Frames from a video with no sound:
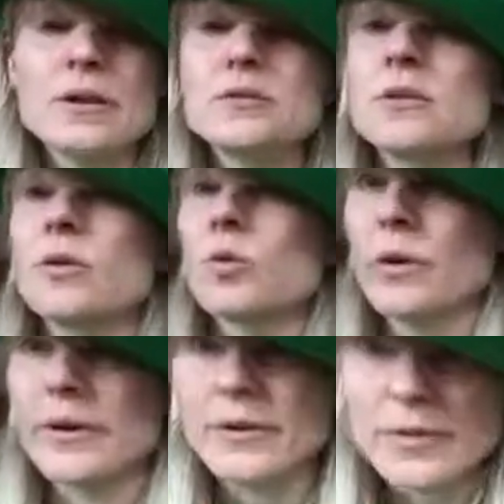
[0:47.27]
So
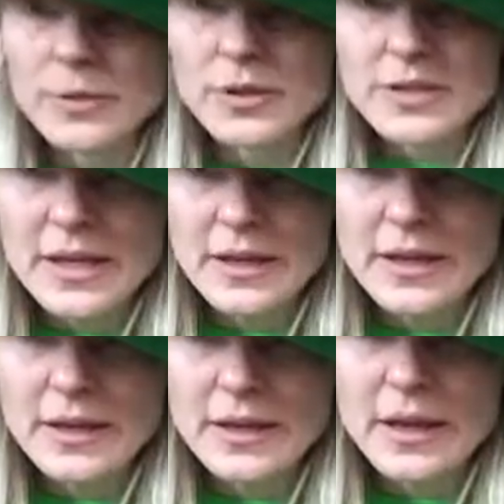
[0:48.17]
where do we put data
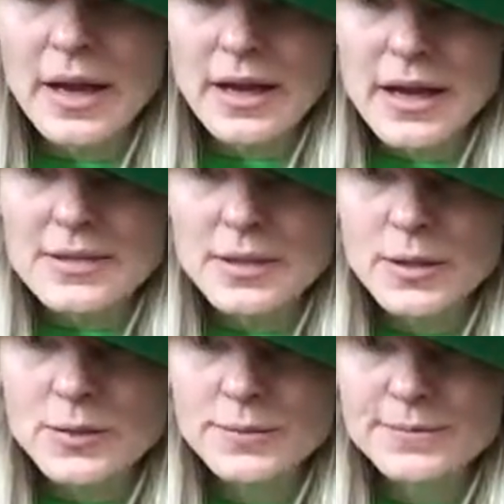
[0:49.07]
in, I ask
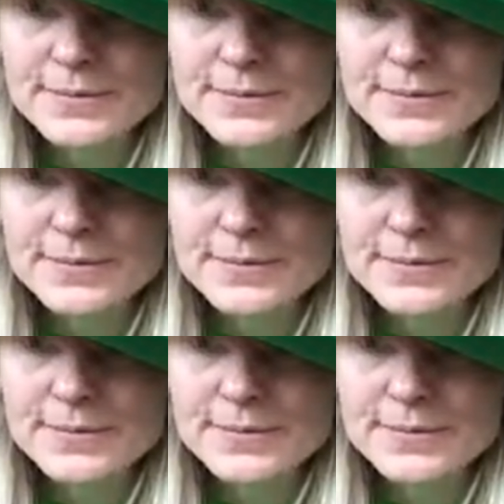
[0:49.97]
you?